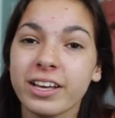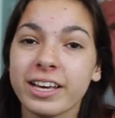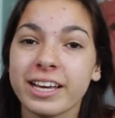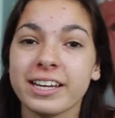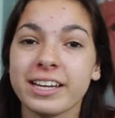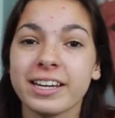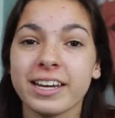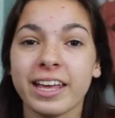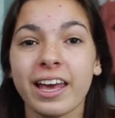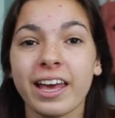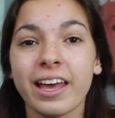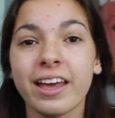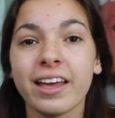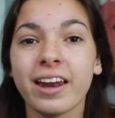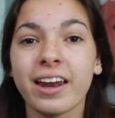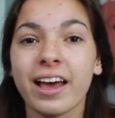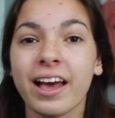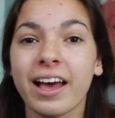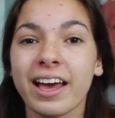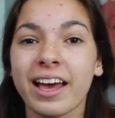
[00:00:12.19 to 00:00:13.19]
and
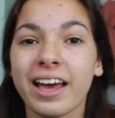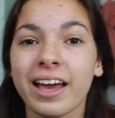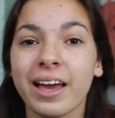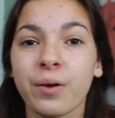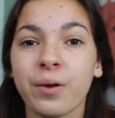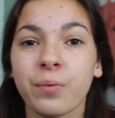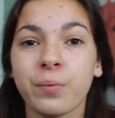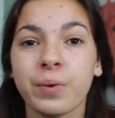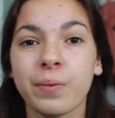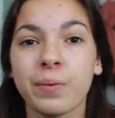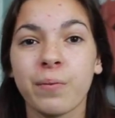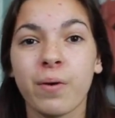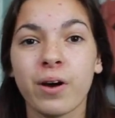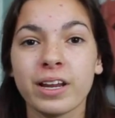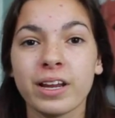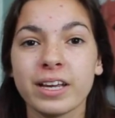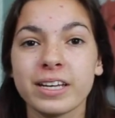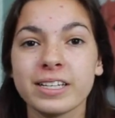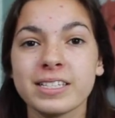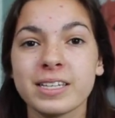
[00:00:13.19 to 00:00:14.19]
Nia and we
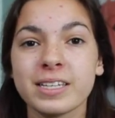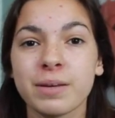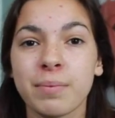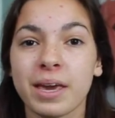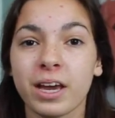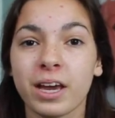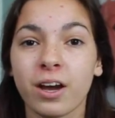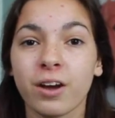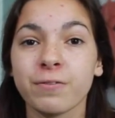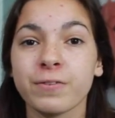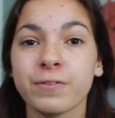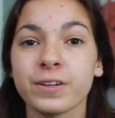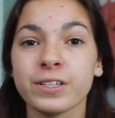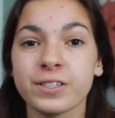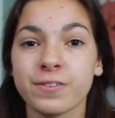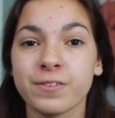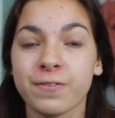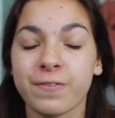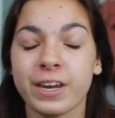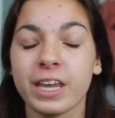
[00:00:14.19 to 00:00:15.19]
wanted to make our
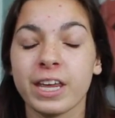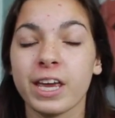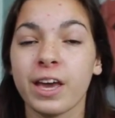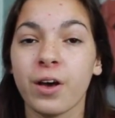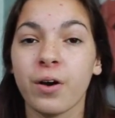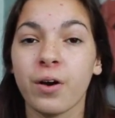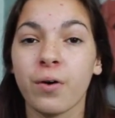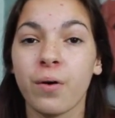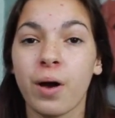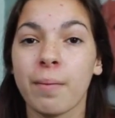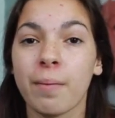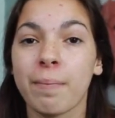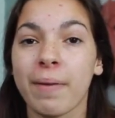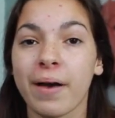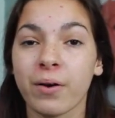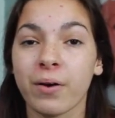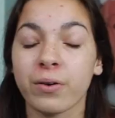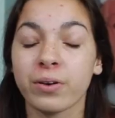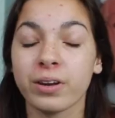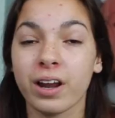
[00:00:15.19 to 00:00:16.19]
first video
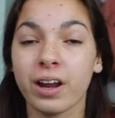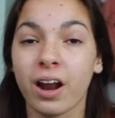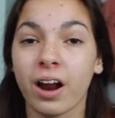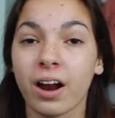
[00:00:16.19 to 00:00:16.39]
about